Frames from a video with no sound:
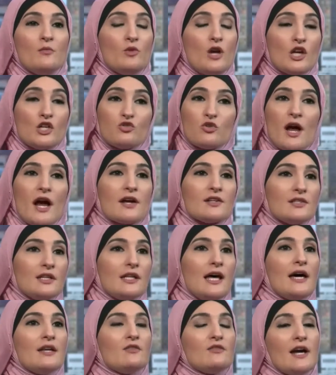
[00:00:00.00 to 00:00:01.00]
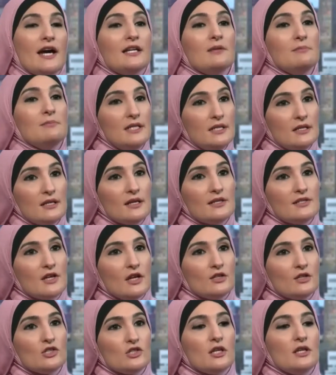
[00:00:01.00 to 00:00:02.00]
attracts a lot of kind of media
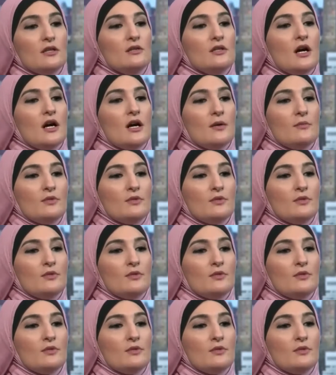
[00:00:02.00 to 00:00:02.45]
attention.